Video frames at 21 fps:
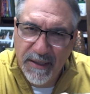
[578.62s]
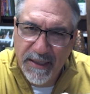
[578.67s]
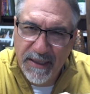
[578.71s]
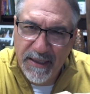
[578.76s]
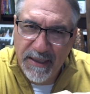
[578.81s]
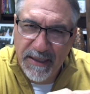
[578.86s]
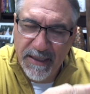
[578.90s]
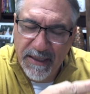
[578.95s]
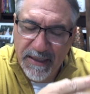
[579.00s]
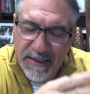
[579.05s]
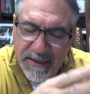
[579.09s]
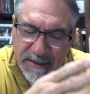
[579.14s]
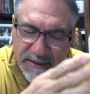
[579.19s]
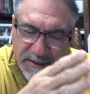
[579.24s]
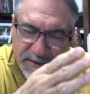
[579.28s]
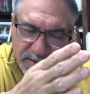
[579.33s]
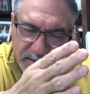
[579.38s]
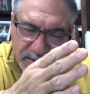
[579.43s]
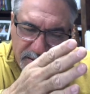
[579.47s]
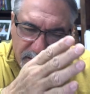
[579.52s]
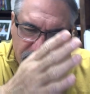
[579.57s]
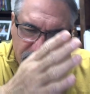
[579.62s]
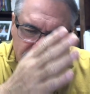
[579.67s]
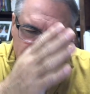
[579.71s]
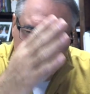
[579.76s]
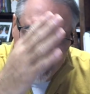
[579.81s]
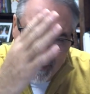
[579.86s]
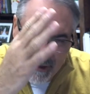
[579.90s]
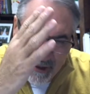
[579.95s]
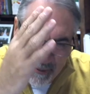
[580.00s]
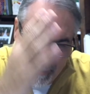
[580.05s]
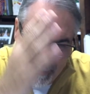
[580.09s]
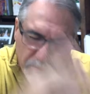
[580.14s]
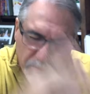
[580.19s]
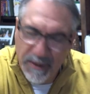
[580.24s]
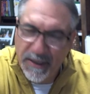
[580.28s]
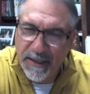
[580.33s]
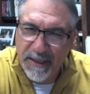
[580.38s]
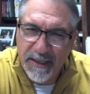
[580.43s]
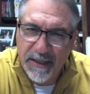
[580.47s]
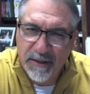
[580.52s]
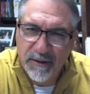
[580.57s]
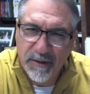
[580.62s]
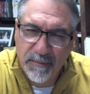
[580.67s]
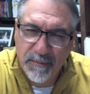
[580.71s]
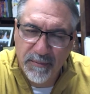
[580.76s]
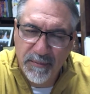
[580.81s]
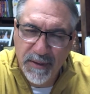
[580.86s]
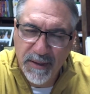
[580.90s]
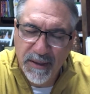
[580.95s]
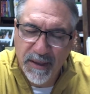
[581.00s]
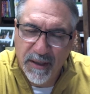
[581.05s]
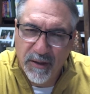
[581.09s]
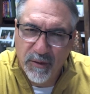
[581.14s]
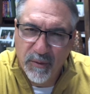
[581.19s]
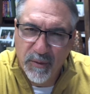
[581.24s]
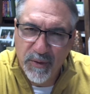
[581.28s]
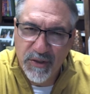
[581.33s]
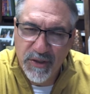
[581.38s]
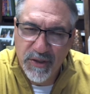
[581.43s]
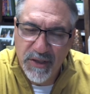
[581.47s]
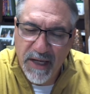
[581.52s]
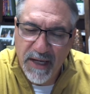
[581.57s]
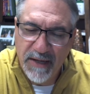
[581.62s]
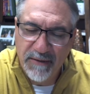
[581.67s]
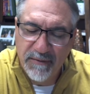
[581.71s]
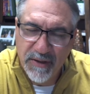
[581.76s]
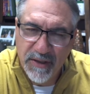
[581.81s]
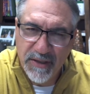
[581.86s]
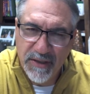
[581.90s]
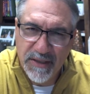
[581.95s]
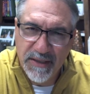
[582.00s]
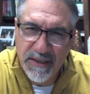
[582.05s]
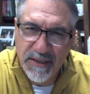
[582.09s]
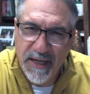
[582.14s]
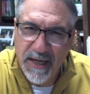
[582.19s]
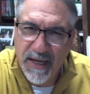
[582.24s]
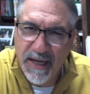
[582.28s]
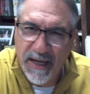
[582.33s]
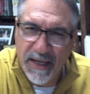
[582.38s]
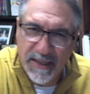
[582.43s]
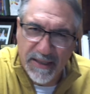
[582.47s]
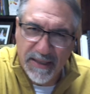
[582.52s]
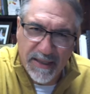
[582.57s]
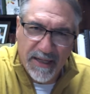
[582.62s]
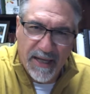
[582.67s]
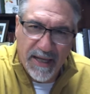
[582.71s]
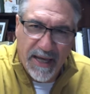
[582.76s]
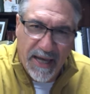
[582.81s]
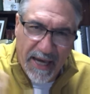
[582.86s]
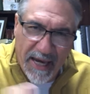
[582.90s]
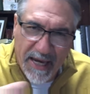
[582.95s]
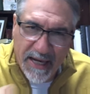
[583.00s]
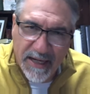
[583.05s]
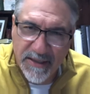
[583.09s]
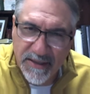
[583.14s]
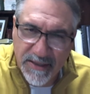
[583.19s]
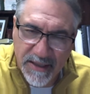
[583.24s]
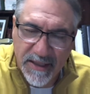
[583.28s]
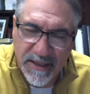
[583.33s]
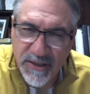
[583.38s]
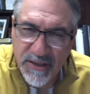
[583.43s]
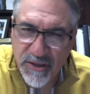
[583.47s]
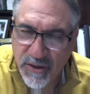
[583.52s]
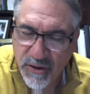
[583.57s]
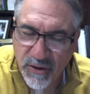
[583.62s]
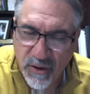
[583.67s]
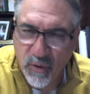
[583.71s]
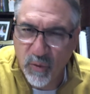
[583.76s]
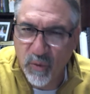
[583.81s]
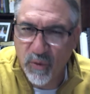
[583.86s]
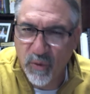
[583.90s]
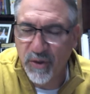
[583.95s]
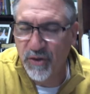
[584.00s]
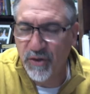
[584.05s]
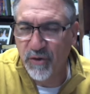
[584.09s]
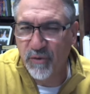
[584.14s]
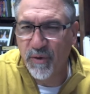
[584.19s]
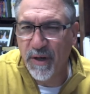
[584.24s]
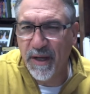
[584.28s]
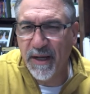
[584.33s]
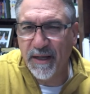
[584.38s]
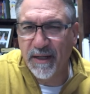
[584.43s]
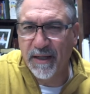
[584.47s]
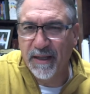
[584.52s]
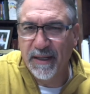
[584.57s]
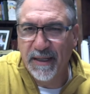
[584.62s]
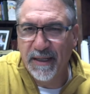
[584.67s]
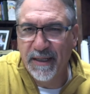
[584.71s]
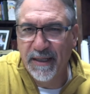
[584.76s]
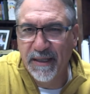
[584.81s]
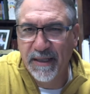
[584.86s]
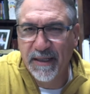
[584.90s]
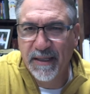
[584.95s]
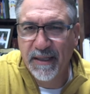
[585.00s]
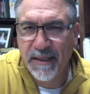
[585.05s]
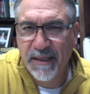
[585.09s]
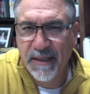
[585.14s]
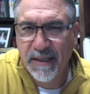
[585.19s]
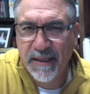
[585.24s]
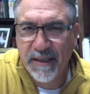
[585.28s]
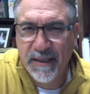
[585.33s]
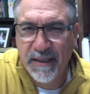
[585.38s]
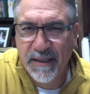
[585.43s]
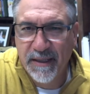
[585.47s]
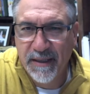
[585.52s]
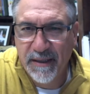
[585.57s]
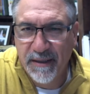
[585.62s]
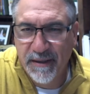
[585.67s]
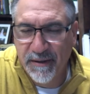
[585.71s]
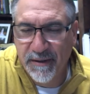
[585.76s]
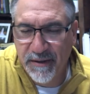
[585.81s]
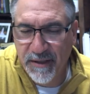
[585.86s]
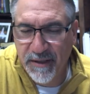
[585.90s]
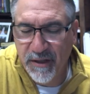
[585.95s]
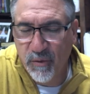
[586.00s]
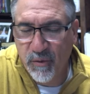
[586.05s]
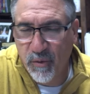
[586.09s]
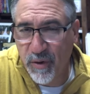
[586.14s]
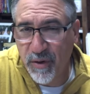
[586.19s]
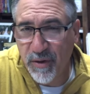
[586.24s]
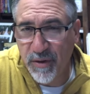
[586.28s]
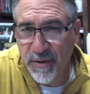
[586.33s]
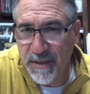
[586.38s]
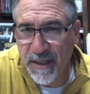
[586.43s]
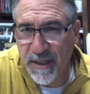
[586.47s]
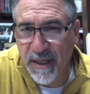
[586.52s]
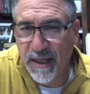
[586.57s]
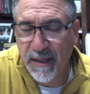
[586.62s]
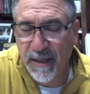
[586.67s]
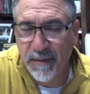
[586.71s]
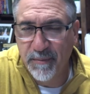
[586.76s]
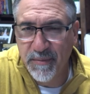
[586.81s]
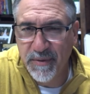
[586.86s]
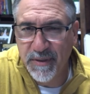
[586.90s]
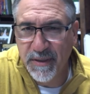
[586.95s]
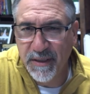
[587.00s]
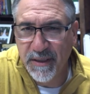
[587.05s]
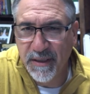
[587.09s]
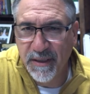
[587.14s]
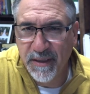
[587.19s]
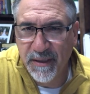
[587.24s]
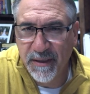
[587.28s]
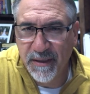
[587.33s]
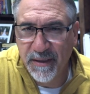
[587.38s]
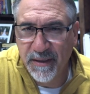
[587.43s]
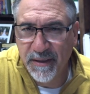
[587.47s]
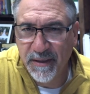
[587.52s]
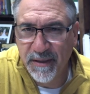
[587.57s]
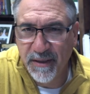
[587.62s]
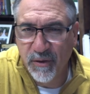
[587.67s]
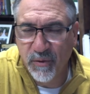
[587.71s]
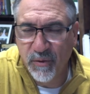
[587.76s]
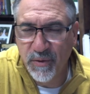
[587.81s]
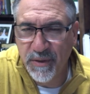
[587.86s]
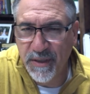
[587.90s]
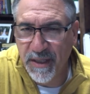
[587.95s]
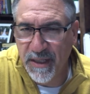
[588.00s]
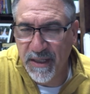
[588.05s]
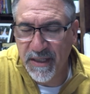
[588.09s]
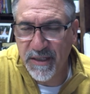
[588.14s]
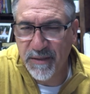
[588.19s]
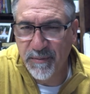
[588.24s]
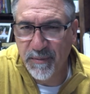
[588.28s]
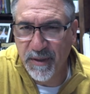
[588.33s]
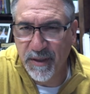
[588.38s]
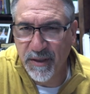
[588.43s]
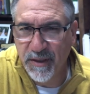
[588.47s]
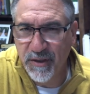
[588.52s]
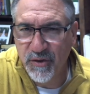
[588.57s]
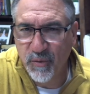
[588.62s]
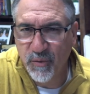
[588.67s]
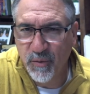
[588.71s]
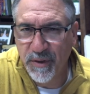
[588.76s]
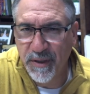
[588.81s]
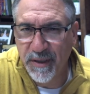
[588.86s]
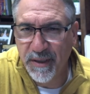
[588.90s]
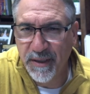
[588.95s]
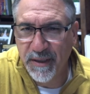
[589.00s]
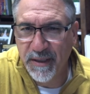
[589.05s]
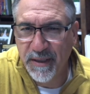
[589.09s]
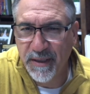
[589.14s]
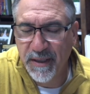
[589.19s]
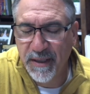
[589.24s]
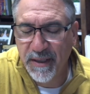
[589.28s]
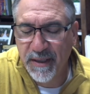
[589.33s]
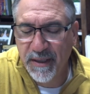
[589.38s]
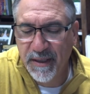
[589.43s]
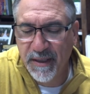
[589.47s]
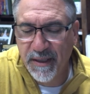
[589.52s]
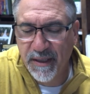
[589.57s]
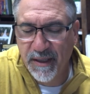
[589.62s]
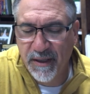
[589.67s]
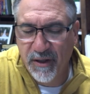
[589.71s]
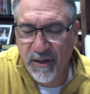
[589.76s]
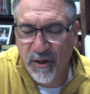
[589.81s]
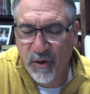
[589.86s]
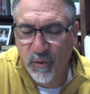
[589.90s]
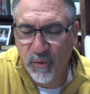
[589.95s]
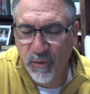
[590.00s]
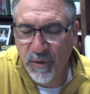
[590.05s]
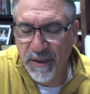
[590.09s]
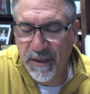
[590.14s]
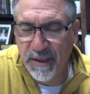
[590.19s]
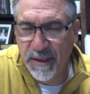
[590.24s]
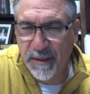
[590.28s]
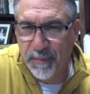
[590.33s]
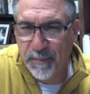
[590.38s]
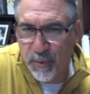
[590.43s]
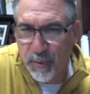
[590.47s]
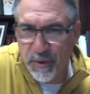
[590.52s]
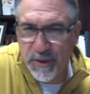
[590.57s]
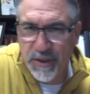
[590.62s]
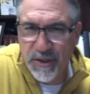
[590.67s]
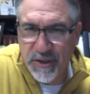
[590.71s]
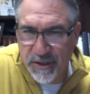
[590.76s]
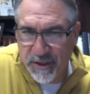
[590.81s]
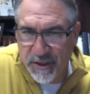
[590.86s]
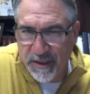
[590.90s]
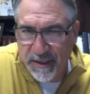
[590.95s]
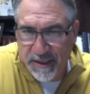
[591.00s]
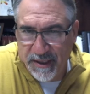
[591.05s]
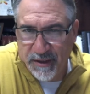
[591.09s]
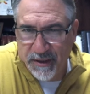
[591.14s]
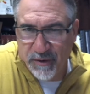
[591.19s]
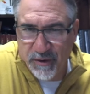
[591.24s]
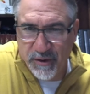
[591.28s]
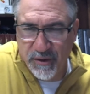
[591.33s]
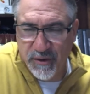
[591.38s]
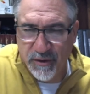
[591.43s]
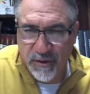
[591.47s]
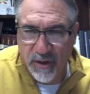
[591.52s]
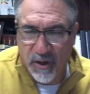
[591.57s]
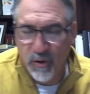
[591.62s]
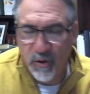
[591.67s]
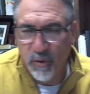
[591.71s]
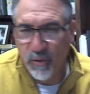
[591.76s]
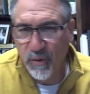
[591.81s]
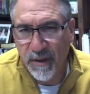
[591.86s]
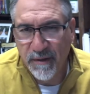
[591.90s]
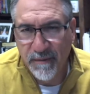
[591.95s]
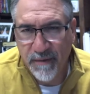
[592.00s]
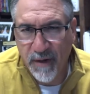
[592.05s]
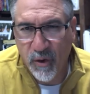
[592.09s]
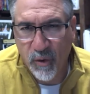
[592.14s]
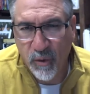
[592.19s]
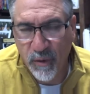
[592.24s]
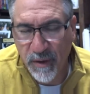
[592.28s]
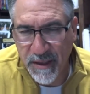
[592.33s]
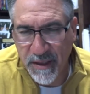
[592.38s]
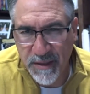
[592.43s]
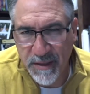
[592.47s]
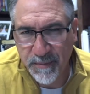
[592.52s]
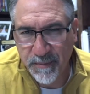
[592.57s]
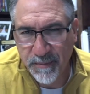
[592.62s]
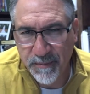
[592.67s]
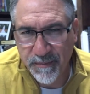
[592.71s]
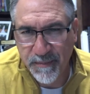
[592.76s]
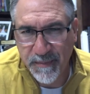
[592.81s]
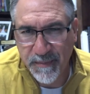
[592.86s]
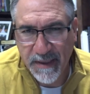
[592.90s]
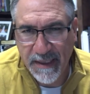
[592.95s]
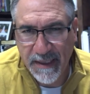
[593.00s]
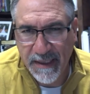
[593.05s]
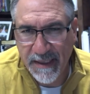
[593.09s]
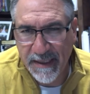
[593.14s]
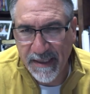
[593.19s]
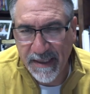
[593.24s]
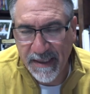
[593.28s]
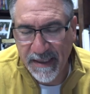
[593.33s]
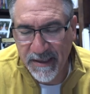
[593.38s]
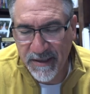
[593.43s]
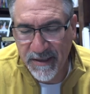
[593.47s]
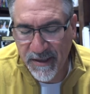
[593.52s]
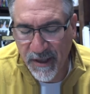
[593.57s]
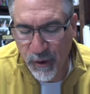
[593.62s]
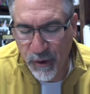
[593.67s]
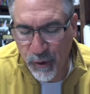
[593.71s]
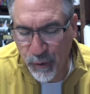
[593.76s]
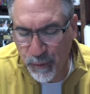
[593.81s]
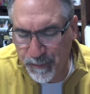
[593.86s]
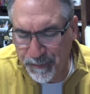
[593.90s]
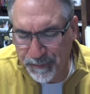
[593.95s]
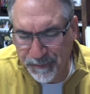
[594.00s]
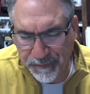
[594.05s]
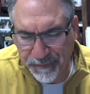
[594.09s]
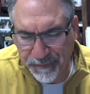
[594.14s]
it split down the middle, which gave us that access to the Lord directly. Uh, there were times in the Old Testaments when only a priest could enter into the Holy of Holies, and, and so